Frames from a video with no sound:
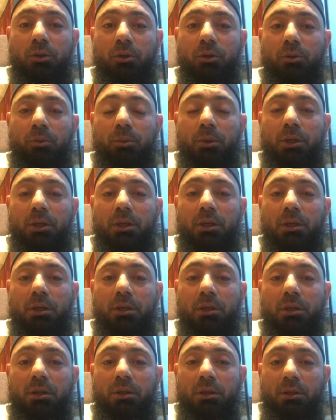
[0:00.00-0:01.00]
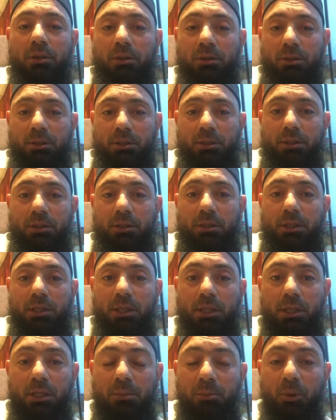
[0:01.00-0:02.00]
You will
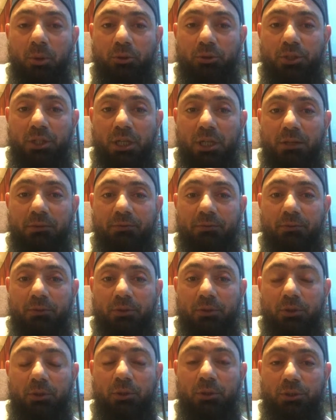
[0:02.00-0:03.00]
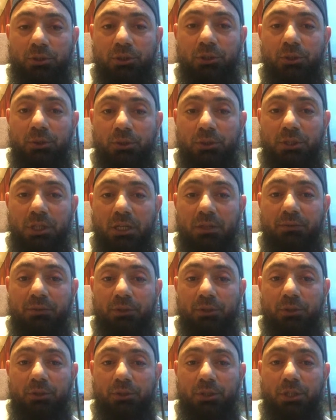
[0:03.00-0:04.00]
learn about yourself
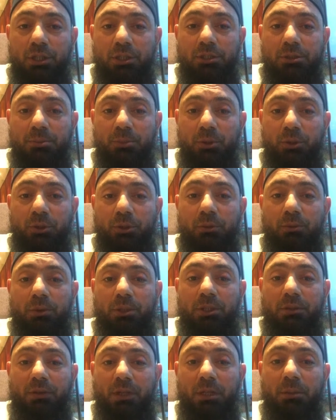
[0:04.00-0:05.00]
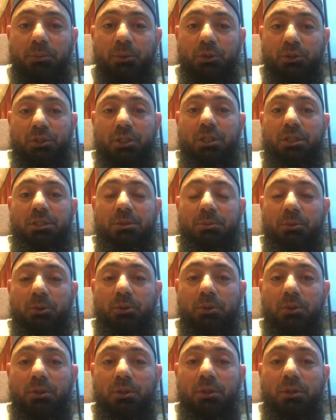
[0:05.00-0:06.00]
and your skills more. You will develop your skills more.